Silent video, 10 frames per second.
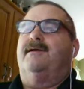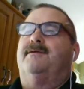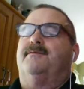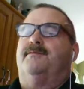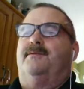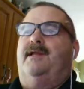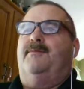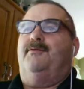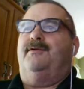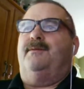the
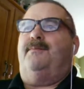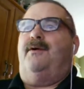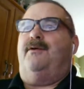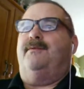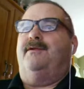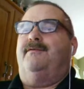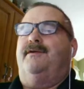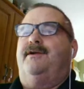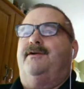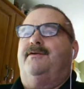neighboring department over
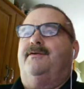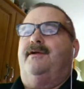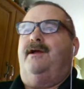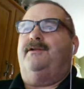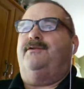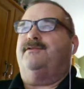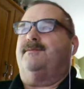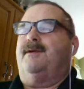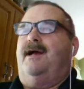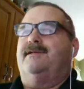here, I knew
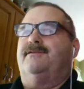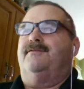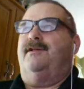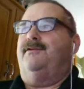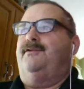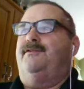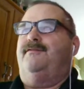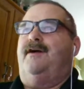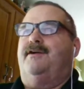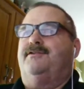some guys over there, knew the
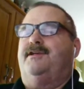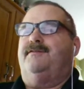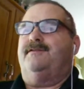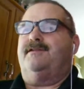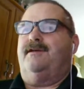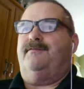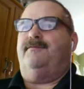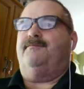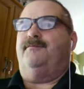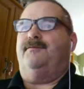fire chief and stuff
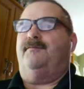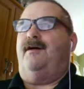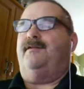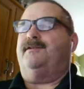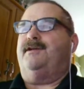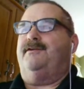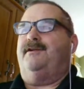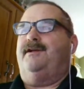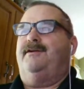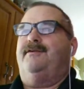from volunteering
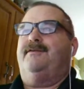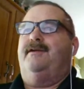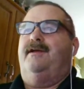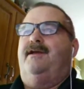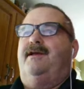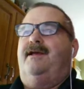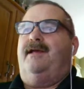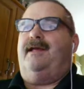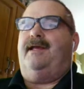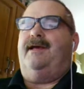here.
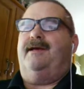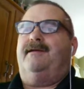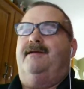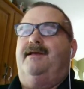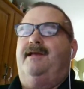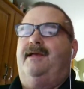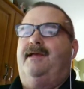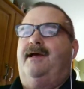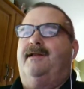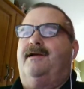He
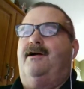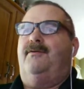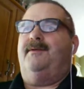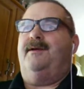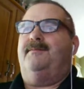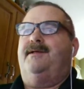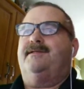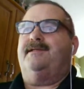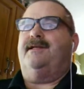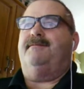kind of called me up and he
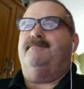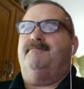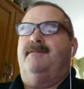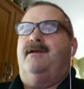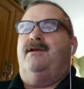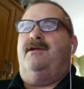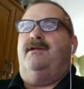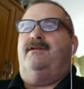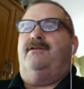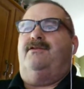said,
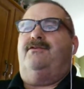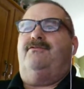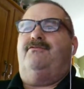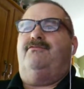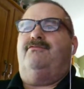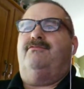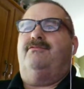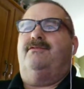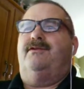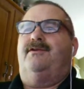"You
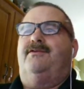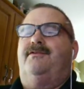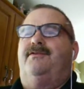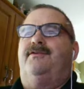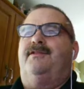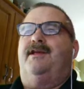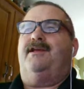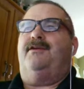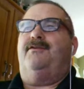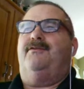you
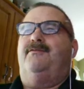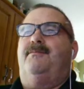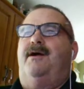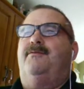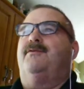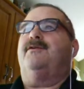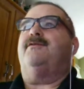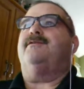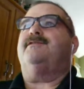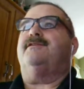think you might want to
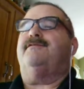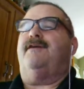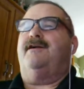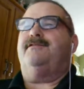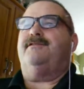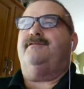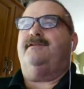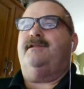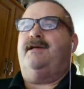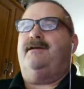go into the fire
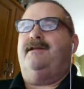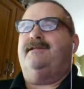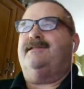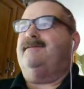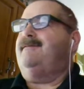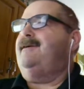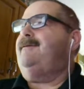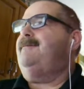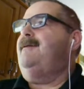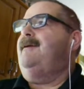service now?" And I said,
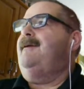"Well,